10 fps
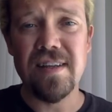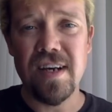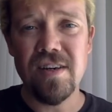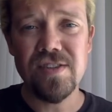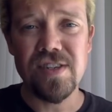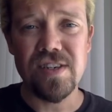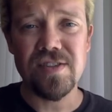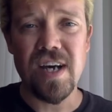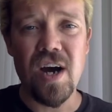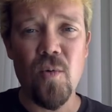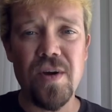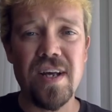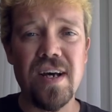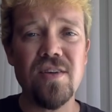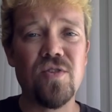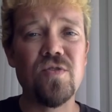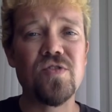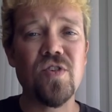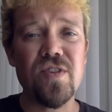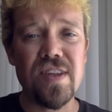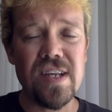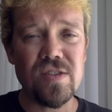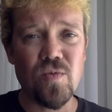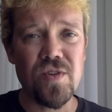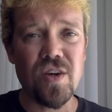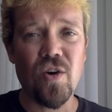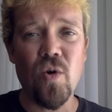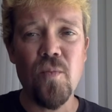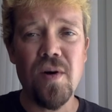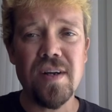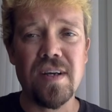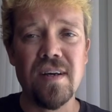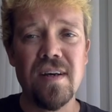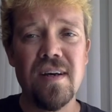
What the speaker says: tells us how we cannot do certain things with our own money